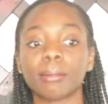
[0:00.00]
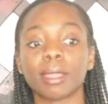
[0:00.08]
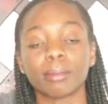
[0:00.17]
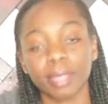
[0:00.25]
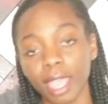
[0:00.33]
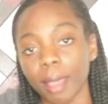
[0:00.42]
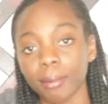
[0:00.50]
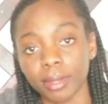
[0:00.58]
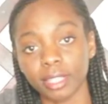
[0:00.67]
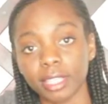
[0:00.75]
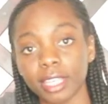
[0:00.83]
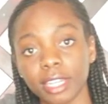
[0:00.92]
may be
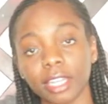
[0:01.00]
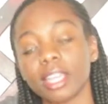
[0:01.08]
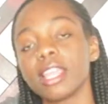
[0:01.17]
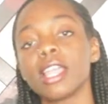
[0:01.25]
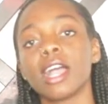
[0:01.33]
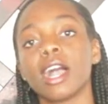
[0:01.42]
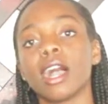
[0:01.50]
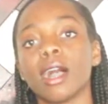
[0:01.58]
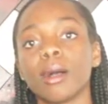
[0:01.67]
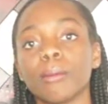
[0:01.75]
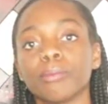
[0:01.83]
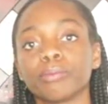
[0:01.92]
happening later,
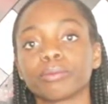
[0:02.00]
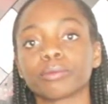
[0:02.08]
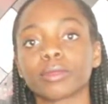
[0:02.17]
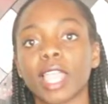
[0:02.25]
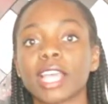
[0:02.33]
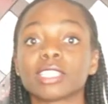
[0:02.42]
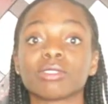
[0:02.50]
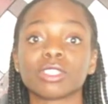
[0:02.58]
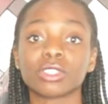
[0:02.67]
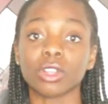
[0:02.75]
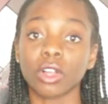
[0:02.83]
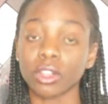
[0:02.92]
um, as a
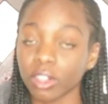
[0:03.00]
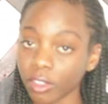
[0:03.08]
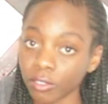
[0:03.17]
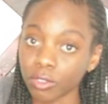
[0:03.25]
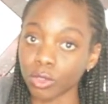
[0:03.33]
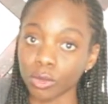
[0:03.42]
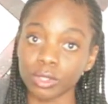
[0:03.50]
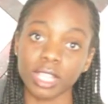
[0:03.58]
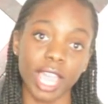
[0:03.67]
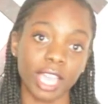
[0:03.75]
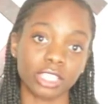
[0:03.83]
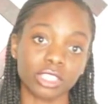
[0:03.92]
result of those
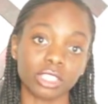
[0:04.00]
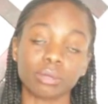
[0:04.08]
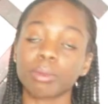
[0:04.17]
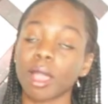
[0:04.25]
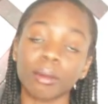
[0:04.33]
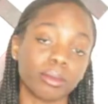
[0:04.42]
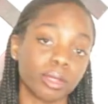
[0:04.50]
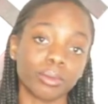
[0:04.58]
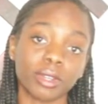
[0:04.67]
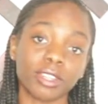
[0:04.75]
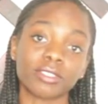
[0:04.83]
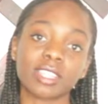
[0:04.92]
actions probably
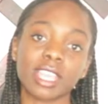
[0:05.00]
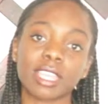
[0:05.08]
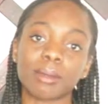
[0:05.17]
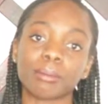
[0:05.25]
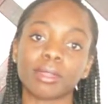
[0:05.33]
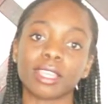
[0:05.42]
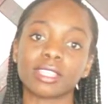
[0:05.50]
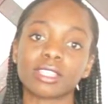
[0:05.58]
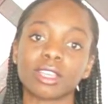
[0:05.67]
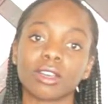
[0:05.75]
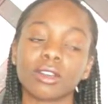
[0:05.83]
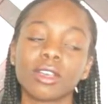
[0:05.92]
wouldn't have taken place.
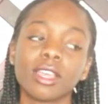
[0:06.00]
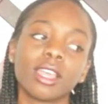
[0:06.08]
So